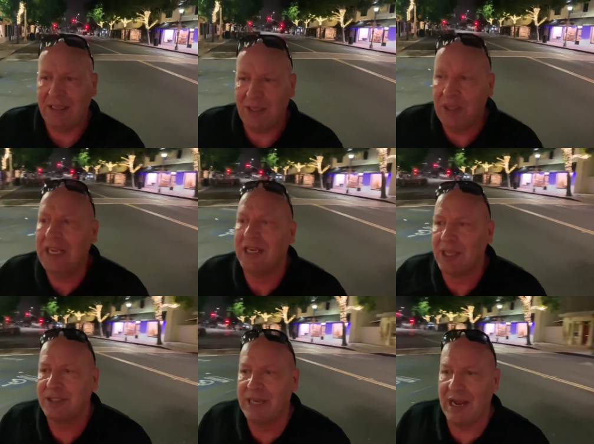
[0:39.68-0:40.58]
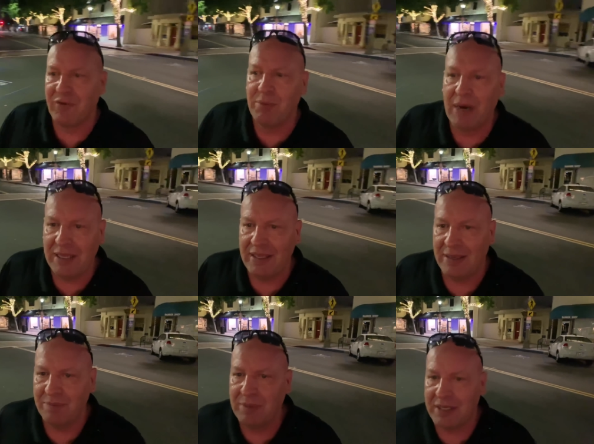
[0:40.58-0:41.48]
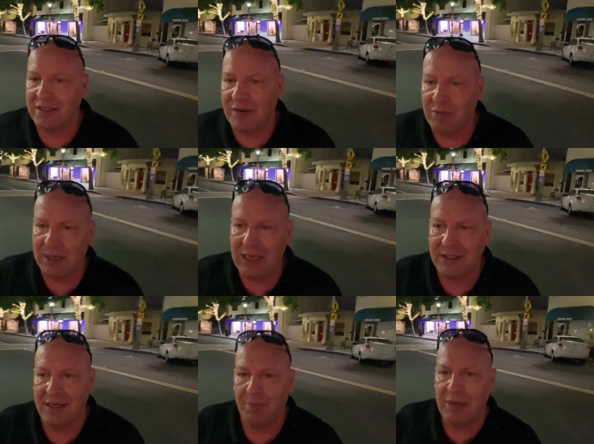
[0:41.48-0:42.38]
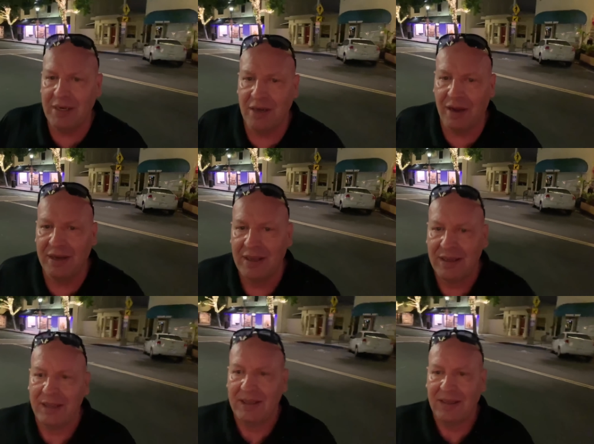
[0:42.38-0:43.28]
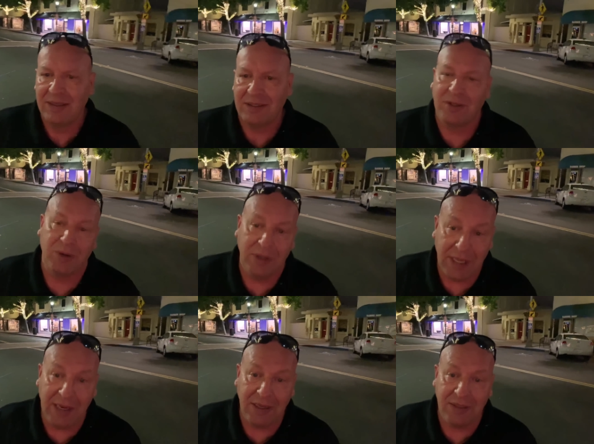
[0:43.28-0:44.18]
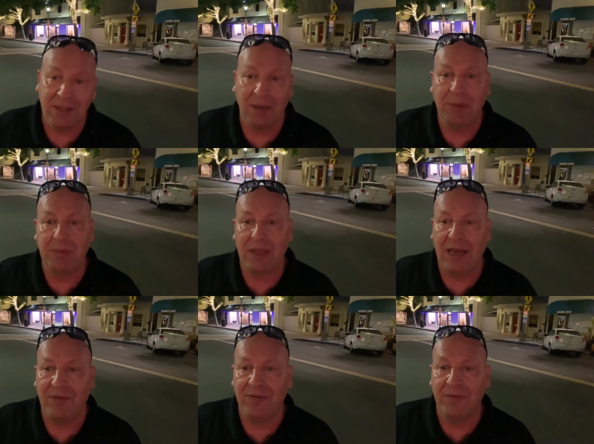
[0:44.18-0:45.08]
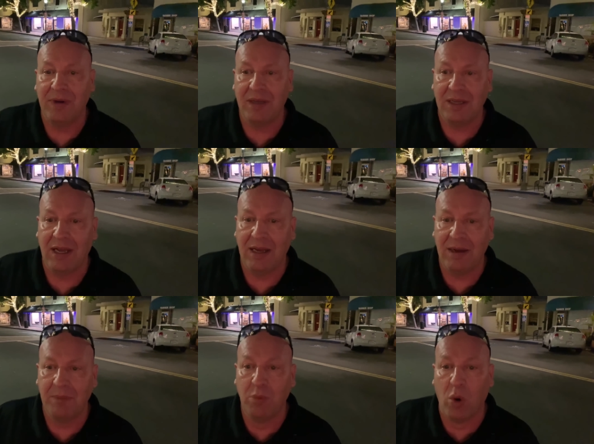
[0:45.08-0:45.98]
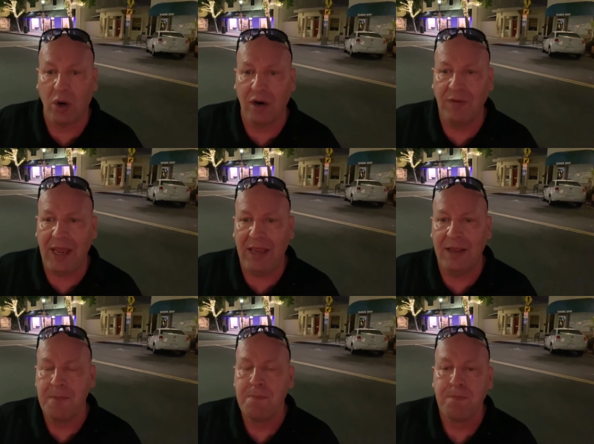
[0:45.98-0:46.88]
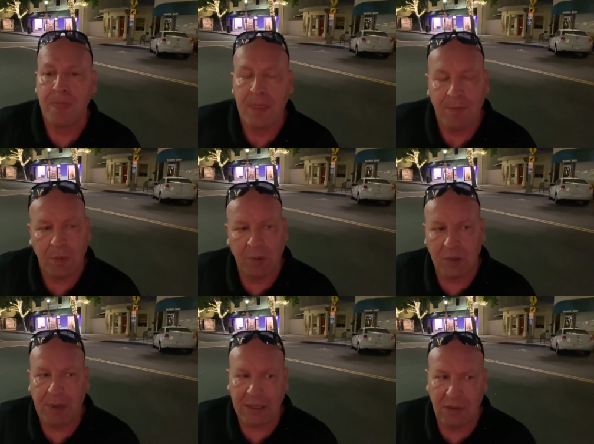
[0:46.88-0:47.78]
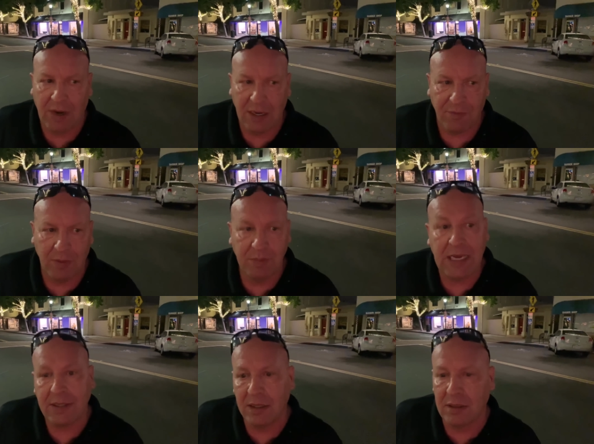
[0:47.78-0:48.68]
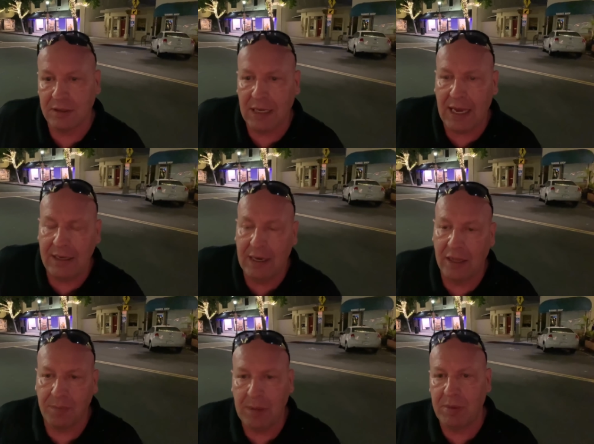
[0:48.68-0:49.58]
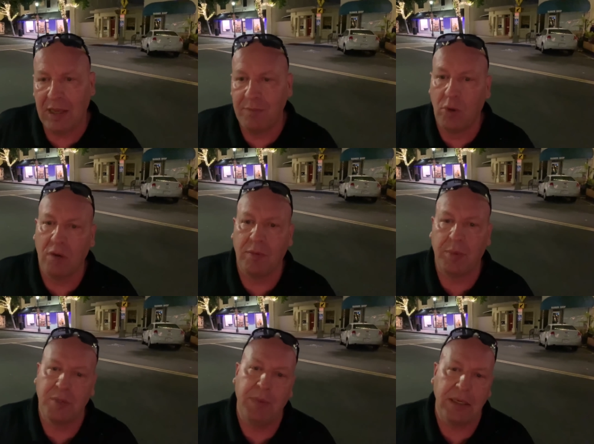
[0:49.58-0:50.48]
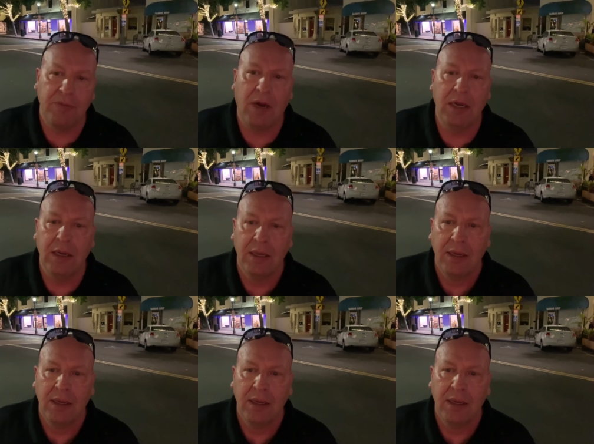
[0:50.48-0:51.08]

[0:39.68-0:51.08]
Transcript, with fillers: you need to listen to everybody because everybody has an opinion on certain things. Some people have more of a perspective on it from technical side. Other people have more of a perspective on it